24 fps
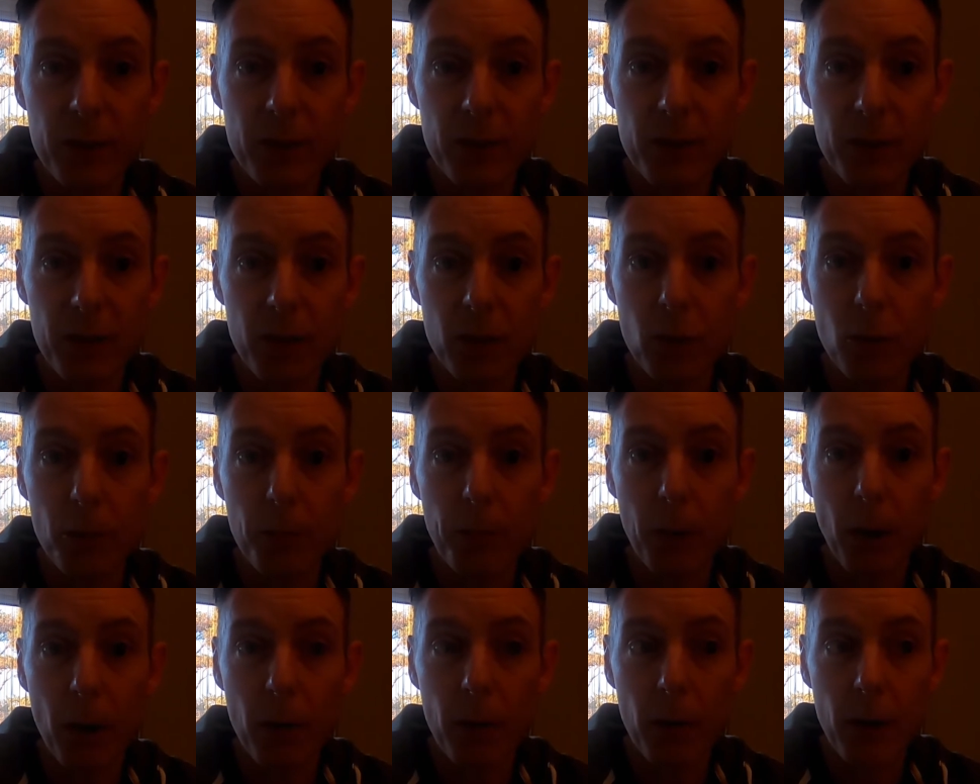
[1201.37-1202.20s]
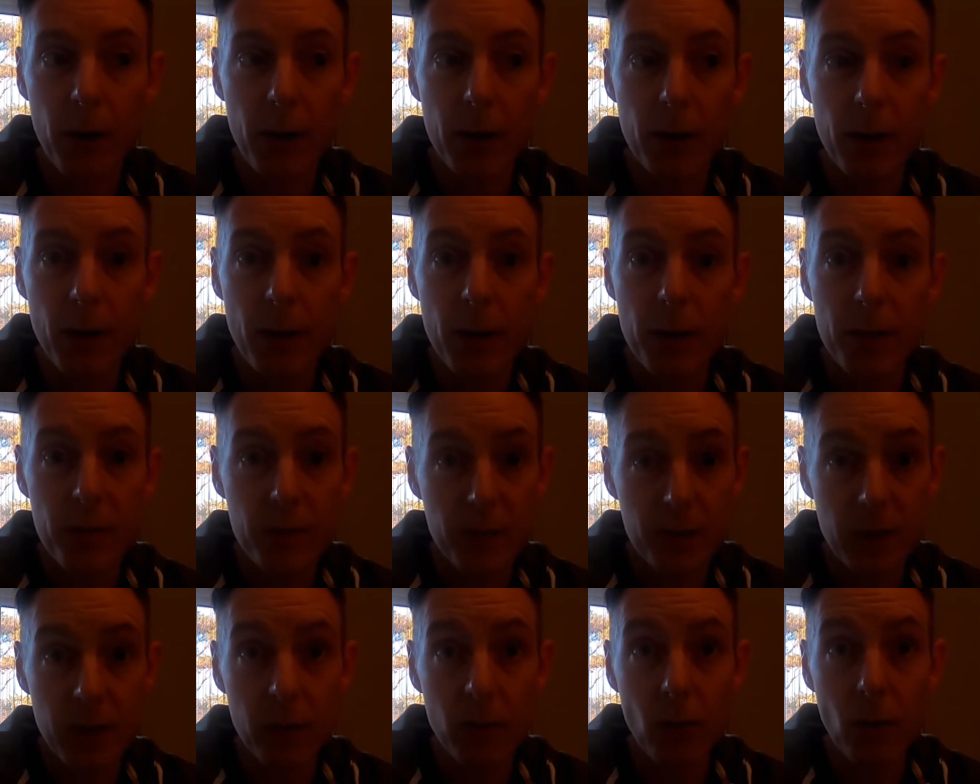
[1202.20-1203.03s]
at 0 power,
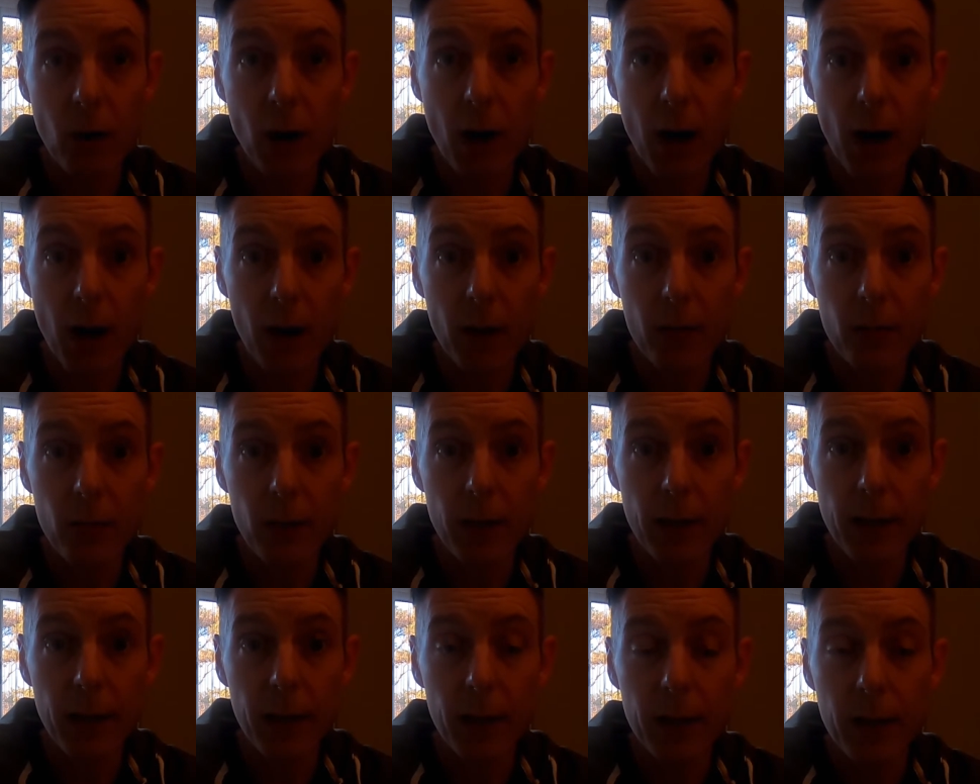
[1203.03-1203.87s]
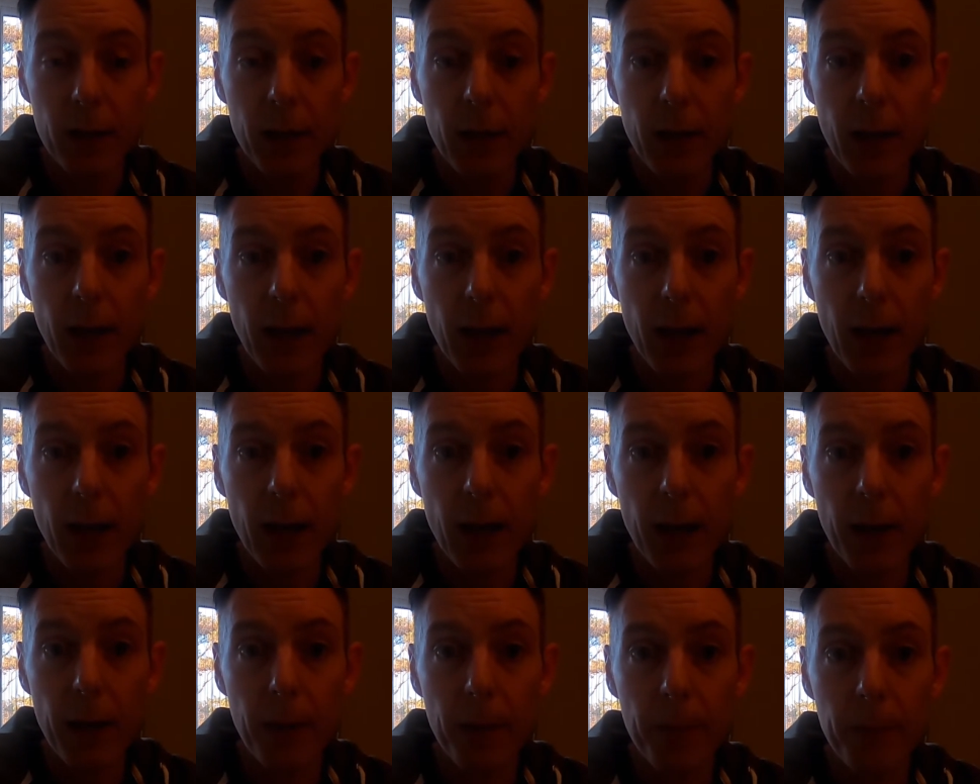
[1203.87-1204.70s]
0 heart rate.
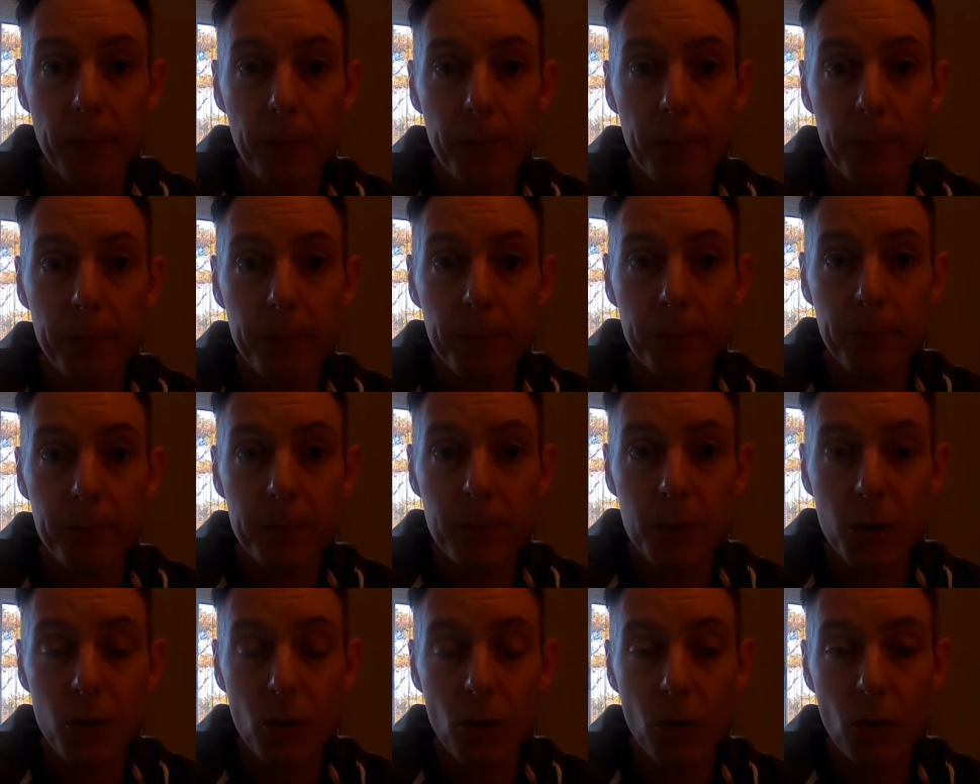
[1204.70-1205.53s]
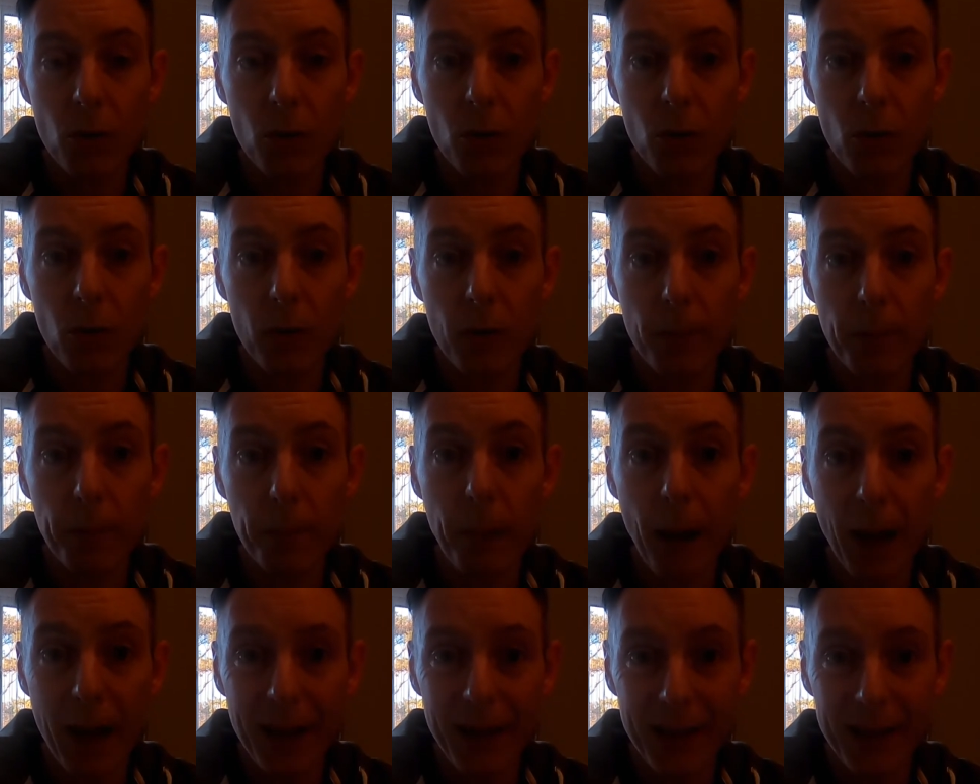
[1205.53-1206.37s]
So
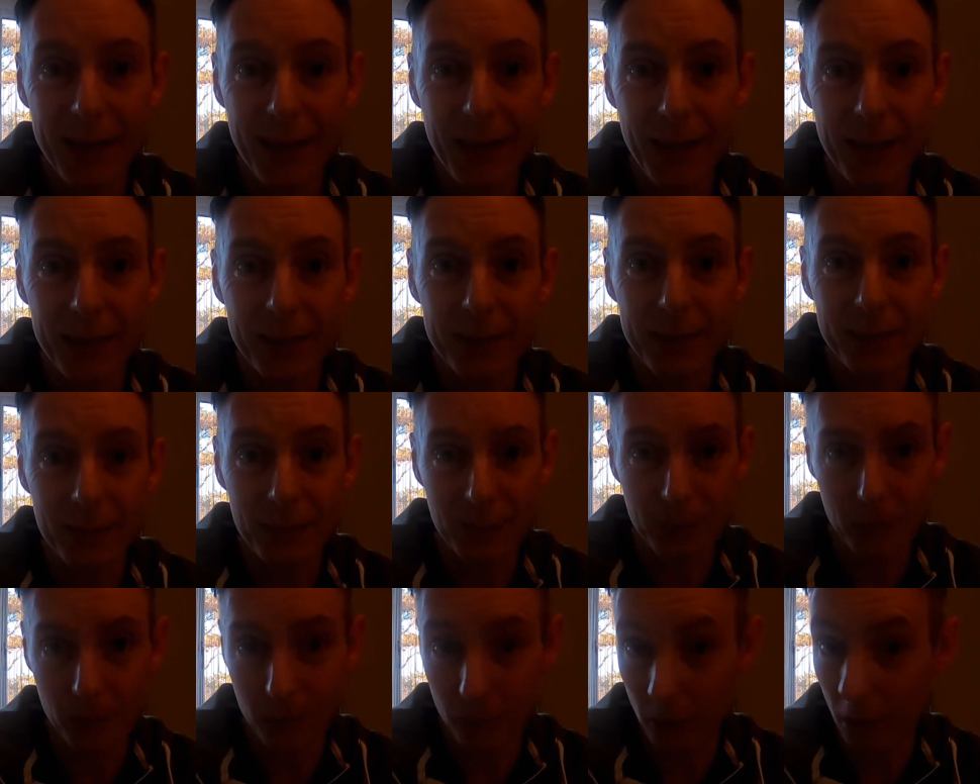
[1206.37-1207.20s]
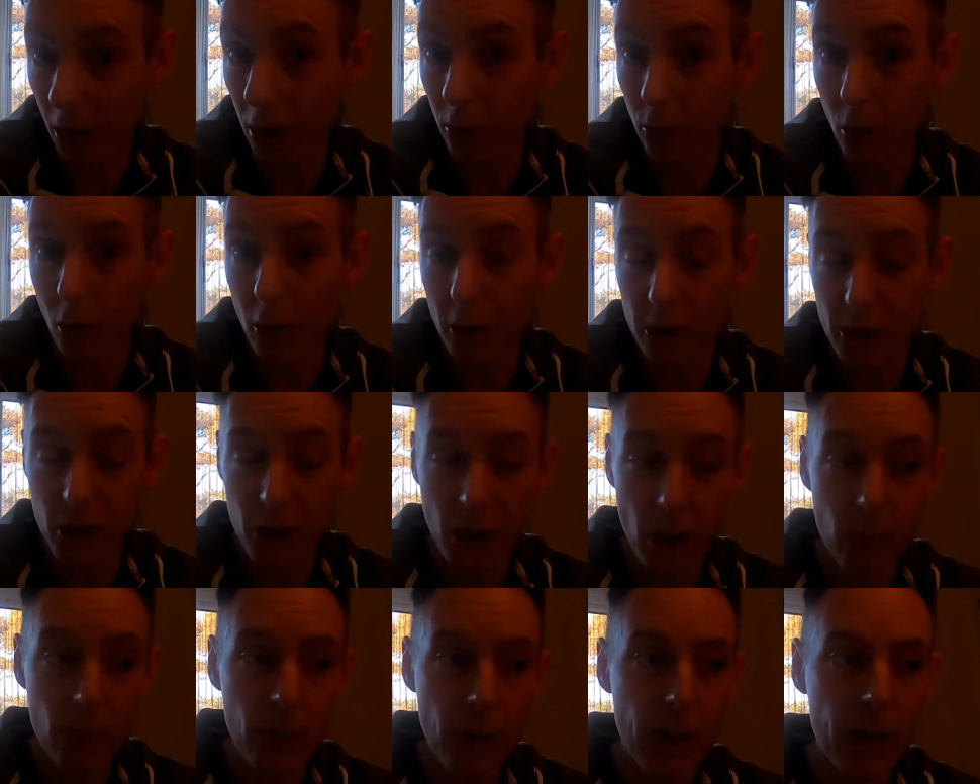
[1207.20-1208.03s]
panicking, a lot of
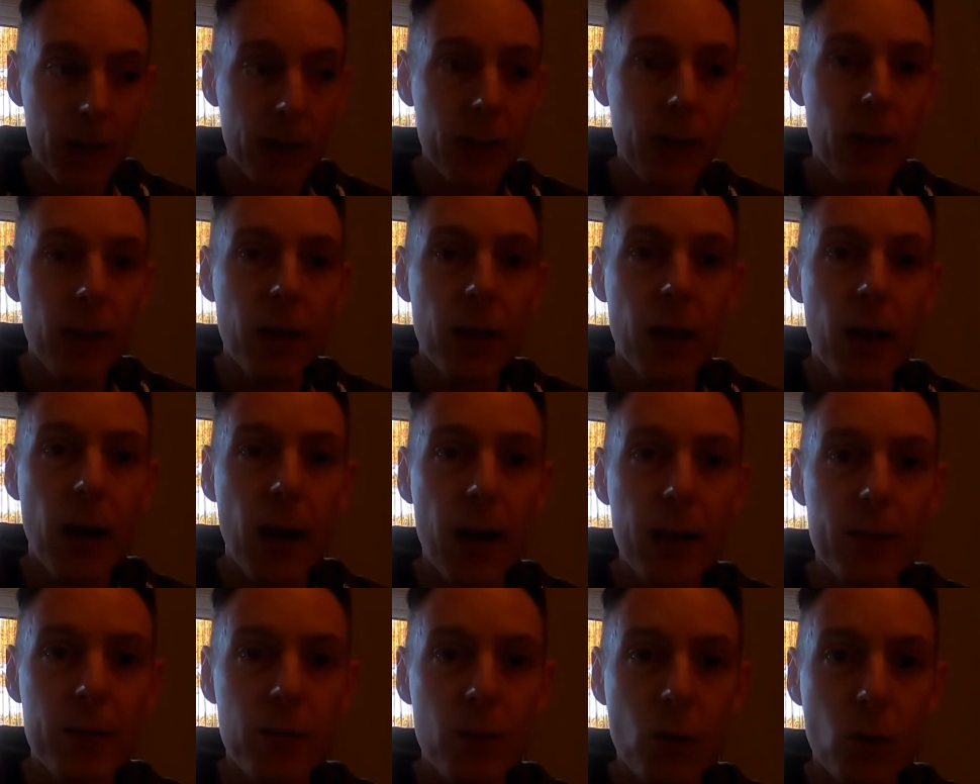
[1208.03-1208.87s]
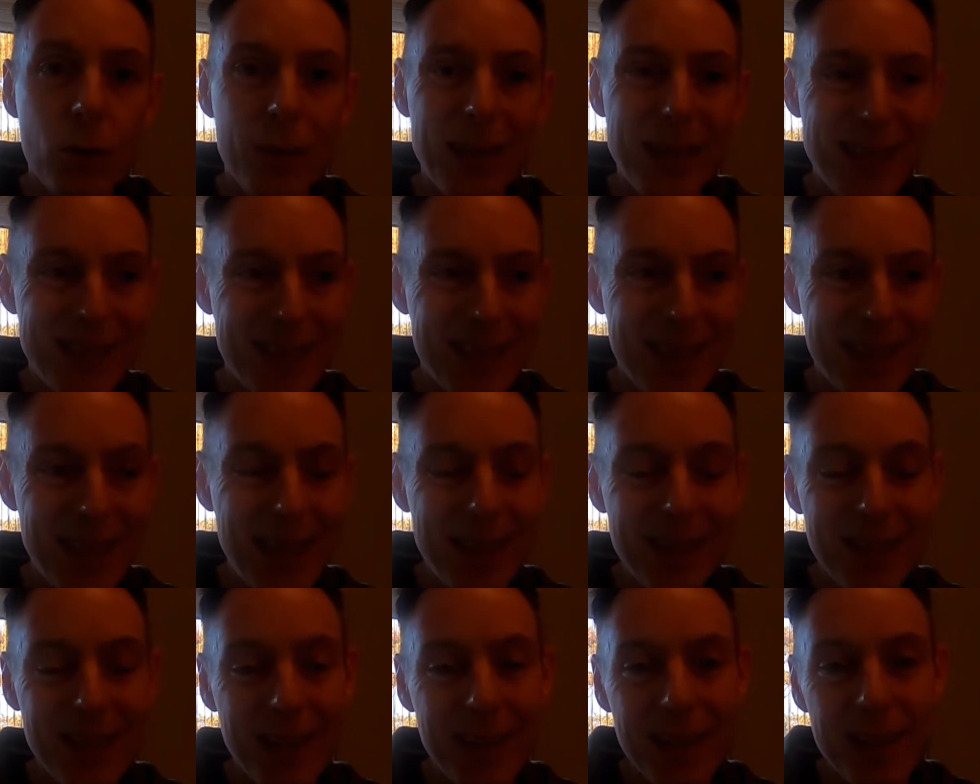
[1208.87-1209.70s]
shouting. I had to go into
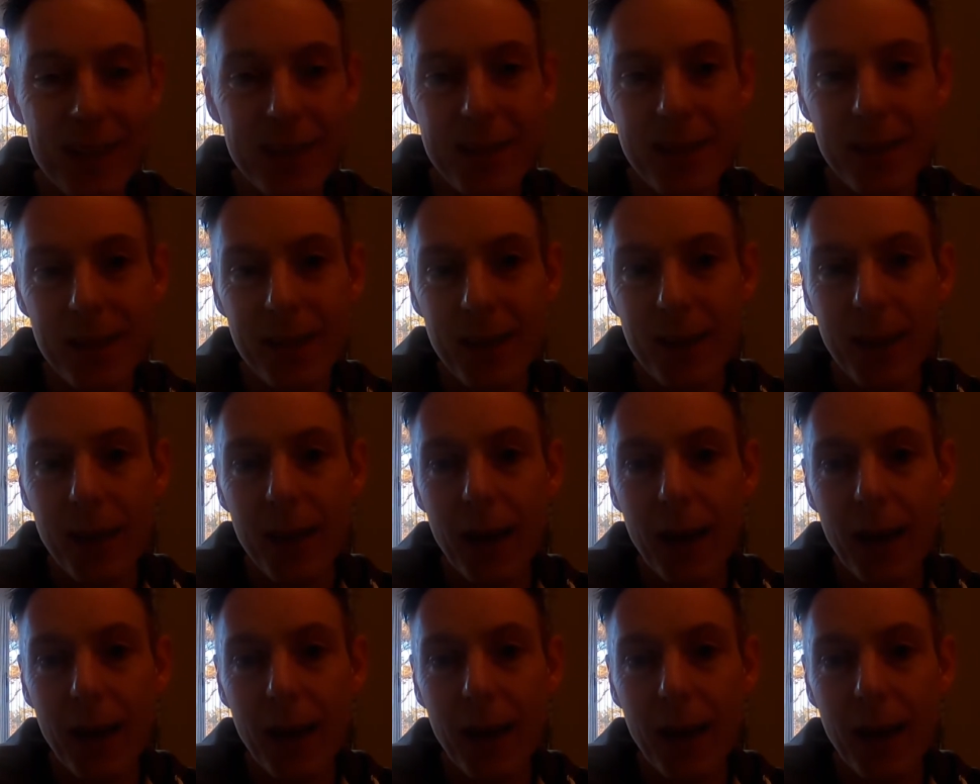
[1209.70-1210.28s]
settings,